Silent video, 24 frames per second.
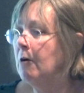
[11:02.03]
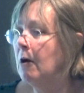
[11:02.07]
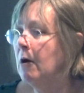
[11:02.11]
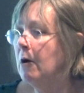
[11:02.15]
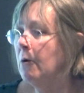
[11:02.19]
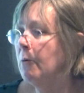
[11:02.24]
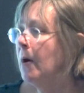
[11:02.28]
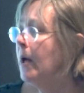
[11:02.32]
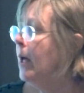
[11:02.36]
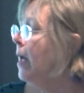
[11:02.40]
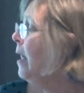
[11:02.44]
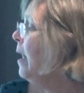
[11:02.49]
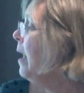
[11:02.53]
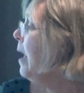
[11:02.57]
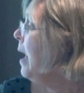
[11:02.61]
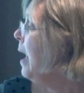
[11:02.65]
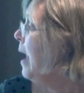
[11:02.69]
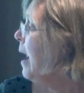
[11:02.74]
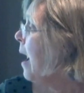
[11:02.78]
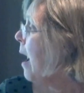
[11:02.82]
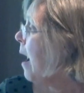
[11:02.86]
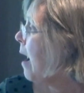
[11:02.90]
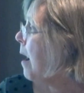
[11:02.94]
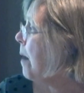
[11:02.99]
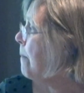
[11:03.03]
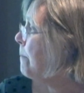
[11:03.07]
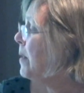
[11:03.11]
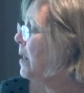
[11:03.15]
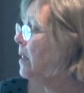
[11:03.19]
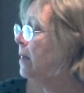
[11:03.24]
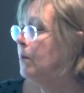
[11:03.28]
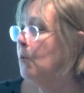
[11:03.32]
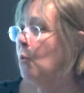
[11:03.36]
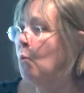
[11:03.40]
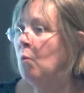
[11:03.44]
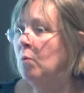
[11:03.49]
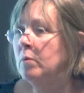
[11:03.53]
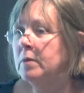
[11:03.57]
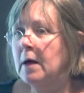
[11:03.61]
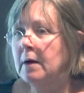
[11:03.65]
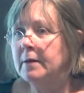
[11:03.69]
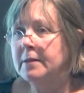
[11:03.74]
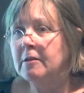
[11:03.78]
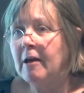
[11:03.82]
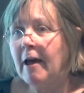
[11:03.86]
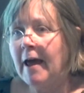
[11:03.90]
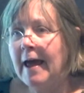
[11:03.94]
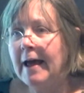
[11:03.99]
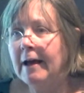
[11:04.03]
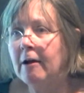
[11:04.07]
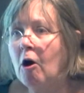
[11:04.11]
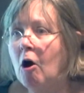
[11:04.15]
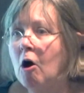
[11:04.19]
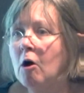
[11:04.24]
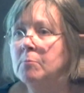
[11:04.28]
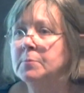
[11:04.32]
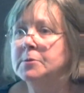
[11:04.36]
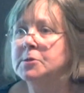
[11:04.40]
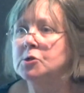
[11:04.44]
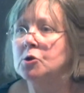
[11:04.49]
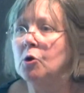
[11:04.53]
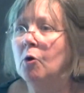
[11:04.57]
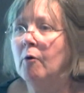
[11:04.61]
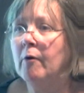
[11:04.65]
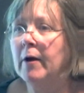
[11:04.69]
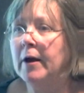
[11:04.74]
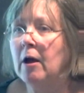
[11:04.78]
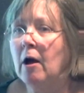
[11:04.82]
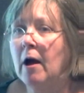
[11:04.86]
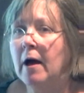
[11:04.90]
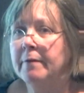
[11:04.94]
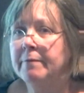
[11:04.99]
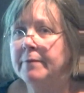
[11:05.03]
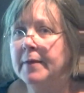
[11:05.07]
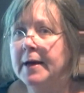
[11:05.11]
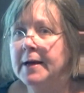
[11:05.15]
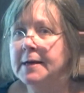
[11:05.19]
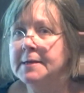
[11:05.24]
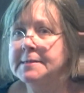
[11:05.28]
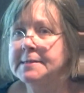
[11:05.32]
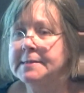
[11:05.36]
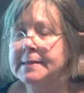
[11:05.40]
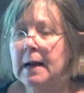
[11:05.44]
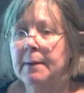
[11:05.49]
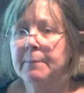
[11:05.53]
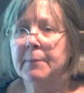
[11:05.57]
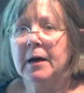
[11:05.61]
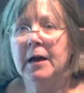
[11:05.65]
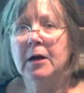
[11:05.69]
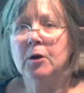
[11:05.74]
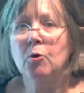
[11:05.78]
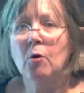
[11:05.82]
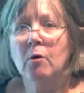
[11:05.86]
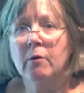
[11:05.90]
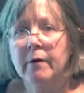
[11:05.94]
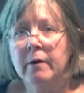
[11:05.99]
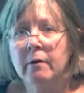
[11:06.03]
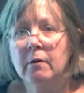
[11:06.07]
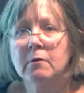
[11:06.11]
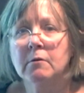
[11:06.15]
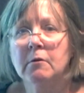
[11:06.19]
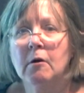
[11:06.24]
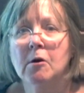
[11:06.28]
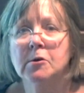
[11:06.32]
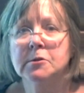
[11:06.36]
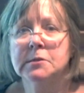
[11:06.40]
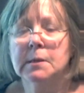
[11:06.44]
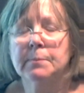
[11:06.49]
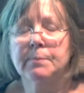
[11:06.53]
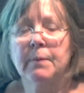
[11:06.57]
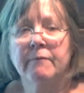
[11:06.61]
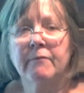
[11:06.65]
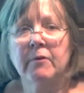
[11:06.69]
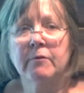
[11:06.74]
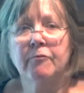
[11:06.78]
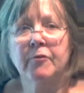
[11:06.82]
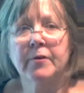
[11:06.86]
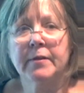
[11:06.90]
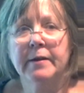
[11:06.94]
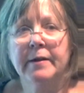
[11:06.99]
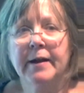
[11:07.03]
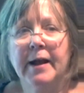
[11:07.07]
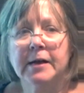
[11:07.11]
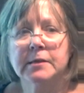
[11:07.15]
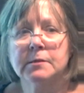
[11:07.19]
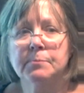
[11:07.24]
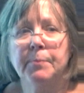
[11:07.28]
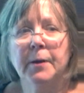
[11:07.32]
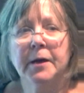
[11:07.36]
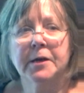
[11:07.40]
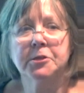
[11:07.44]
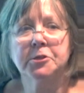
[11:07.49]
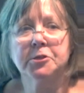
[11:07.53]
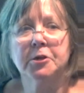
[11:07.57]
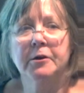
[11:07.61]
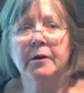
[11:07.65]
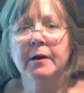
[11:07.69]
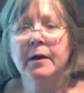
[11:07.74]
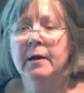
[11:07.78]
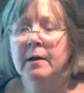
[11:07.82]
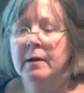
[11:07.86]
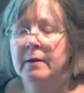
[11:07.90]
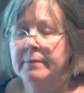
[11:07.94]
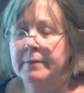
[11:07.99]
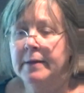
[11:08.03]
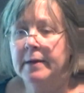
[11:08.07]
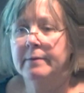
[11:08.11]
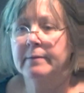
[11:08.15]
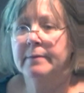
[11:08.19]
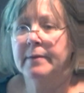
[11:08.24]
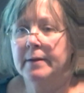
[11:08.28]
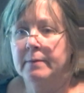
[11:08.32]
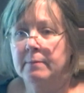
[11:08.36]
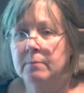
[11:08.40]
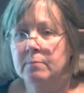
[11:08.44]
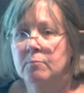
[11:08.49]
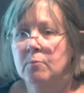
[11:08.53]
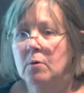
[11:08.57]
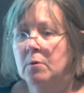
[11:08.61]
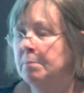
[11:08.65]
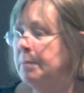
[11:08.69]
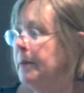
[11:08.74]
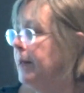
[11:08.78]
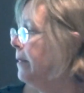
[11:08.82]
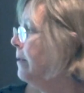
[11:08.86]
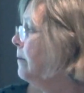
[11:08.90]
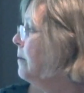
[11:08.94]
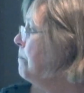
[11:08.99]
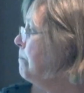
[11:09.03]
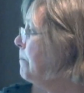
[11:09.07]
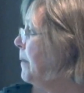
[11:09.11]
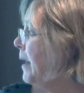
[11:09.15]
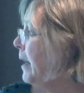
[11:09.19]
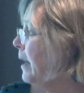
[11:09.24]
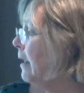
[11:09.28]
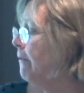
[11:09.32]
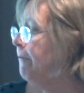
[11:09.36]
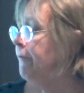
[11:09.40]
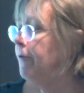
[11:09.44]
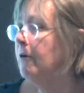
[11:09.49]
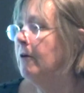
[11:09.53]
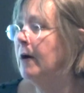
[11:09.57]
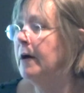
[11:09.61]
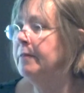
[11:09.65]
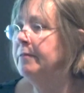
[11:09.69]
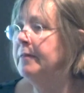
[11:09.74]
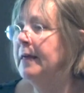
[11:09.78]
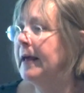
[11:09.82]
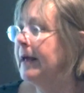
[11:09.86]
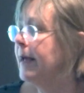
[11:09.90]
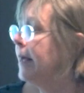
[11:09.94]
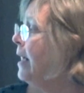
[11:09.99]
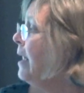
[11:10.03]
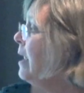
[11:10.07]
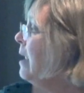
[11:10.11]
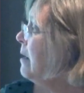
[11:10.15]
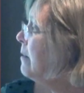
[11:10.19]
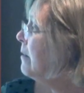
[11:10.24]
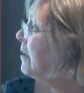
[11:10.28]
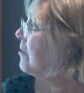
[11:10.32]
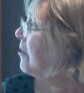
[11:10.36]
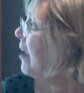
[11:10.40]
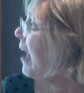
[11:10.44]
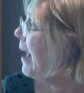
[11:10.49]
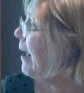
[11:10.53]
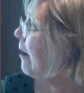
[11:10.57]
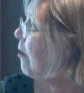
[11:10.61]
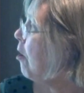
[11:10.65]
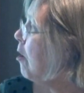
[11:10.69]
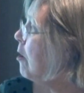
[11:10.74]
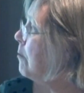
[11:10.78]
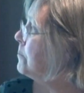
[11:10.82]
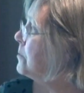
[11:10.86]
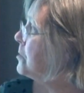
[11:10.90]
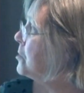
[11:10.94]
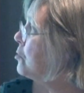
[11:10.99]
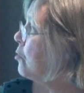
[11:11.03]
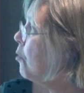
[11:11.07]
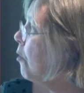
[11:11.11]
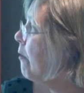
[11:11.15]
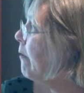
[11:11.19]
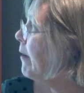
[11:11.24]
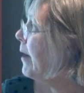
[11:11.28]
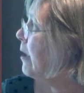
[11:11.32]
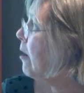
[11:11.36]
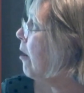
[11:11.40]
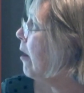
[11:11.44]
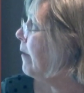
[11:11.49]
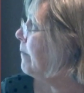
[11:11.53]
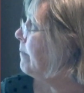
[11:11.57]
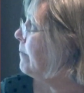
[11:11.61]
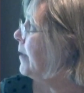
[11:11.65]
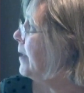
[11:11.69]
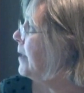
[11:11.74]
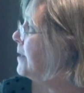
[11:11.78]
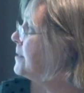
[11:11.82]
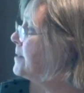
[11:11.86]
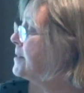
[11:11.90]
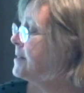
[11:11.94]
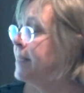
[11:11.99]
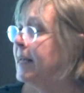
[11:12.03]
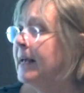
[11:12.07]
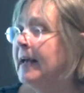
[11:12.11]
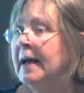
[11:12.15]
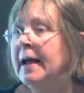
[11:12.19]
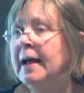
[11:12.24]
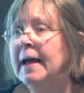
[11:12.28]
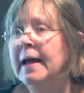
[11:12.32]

row. The take-home story on this, and I'm going to do a little close-up of it for the next picture that will be meaningful, I think. The take-home story on this